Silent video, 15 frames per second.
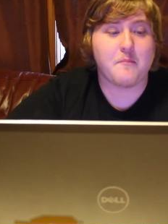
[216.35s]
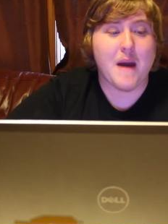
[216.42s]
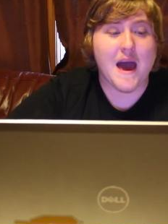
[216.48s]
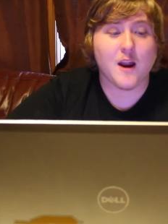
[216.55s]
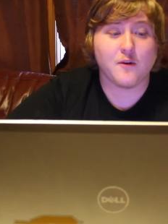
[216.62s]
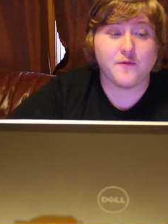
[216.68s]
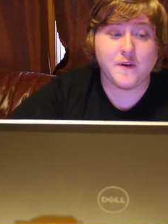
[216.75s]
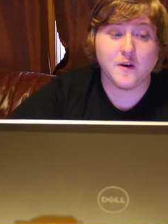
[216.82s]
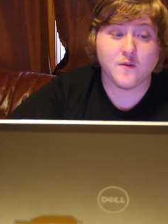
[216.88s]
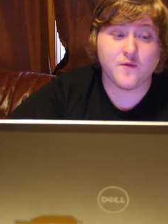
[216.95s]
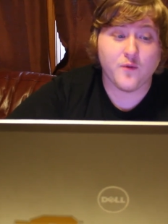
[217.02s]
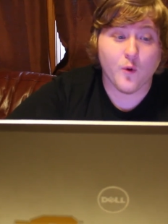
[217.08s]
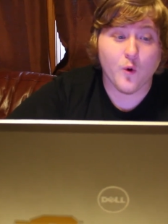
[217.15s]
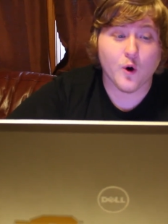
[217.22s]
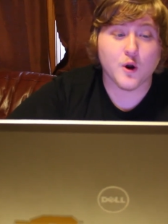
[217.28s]
Battlefield
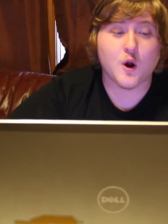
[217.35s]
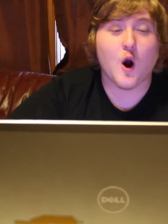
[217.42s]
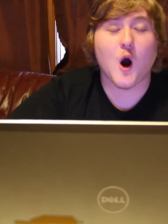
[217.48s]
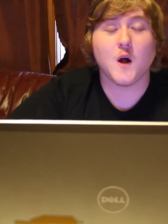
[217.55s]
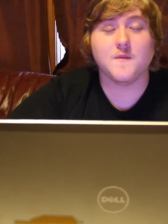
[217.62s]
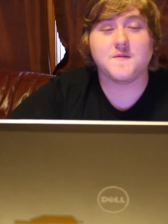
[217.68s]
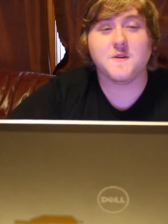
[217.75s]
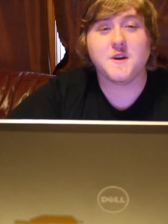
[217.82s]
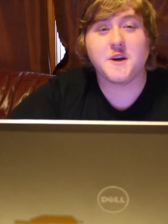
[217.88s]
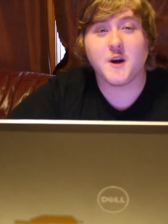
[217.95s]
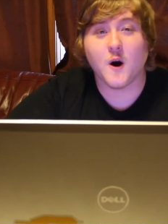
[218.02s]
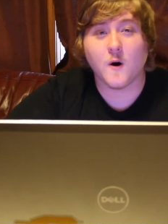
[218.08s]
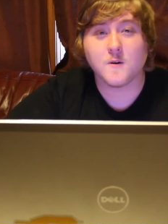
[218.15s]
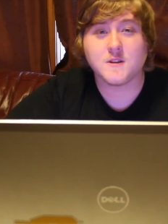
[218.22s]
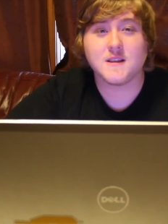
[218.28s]
4, Call of Duty
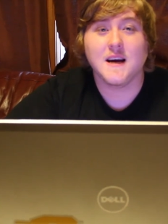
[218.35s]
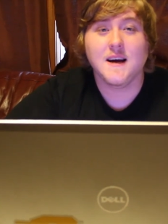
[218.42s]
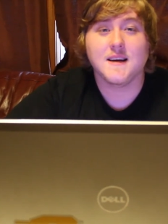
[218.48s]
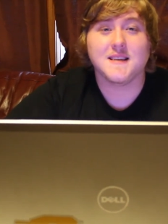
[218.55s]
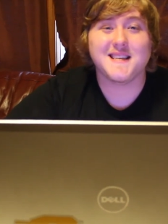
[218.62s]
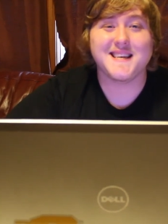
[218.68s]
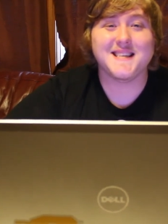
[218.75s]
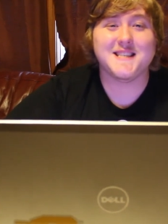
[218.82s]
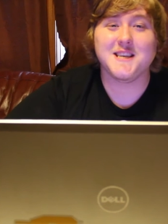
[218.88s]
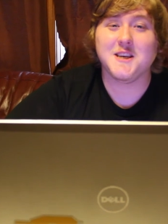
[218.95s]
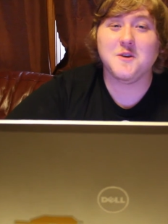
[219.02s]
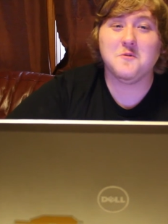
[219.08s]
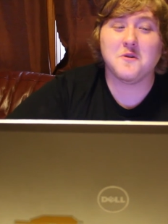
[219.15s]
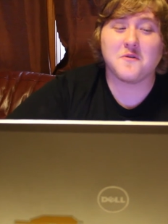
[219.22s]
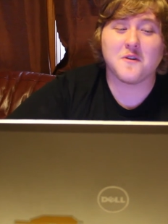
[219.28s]
Ghost, DC
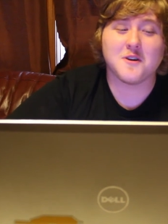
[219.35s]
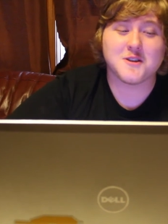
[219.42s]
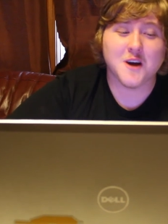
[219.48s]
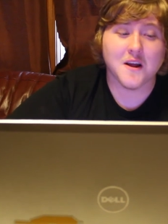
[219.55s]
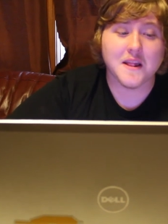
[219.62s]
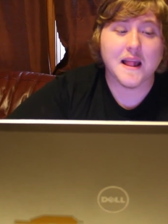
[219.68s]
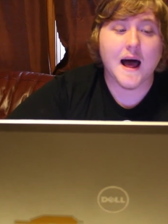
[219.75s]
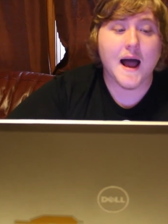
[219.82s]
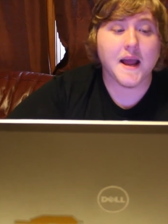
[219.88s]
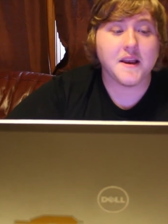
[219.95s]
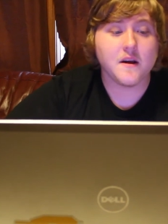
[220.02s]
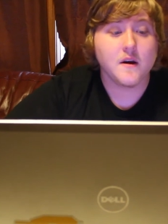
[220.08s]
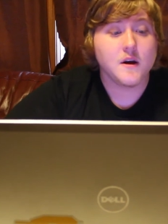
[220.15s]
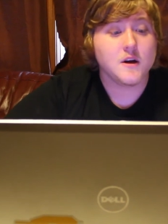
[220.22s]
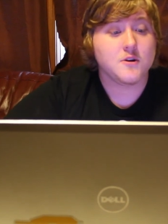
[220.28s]
Universe Online,